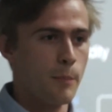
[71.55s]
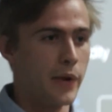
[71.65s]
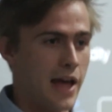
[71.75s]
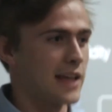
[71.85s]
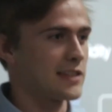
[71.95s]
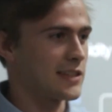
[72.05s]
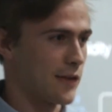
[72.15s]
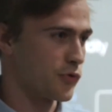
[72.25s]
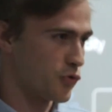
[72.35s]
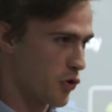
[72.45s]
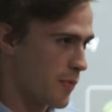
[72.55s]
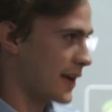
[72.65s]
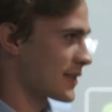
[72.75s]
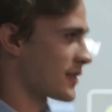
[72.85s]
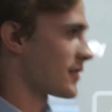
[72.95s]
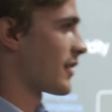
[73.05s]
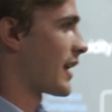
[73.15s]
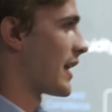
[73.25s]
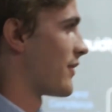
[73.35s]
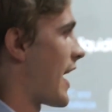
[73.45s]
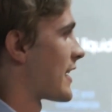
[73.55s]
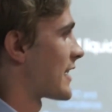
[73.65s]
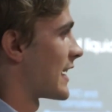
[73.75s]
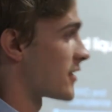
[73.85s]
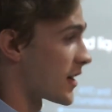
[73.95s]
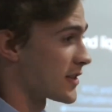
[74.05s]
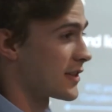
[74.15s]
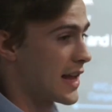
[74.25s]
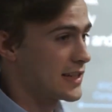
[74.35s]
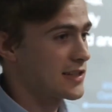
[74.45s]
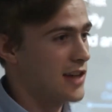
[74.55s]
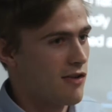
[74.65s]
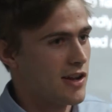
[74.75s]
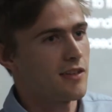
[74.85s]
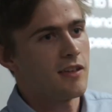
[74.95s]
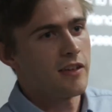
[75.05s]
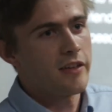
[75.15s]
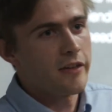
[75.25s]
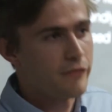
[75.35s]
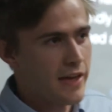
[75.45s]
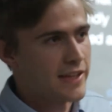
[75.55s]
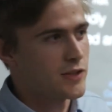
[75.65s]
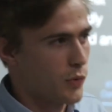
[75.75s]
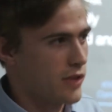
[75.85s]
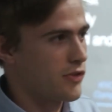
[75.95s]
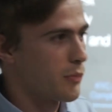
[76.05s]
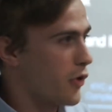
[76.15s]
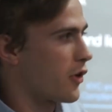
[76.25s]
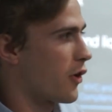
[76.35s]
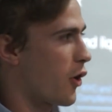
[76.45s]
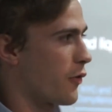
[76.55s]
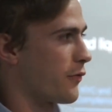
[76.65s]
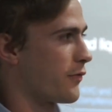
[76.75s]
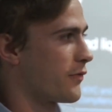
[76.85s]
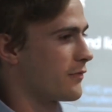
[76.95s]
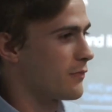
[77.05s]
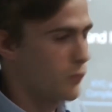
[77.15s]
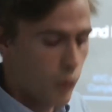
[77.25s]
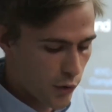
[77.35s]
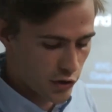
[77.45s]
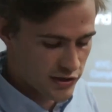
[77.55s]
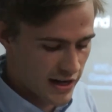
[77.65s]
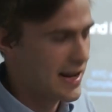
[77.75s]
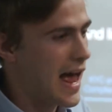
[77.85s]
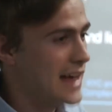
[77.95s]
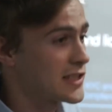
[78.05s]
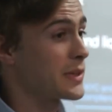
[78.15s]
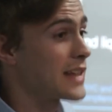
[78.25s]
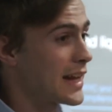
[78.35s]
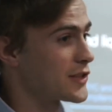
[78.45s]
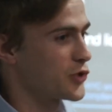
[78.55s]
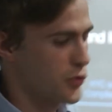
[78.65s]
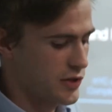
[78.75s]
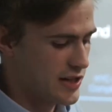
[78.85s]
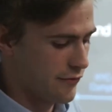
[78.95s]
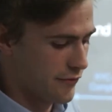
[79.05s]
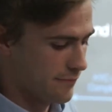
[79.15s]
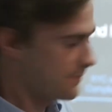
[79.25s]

but it has several drawbacks in that it doesn't necessarily fit with the model of what blockchain has the potential to achieve.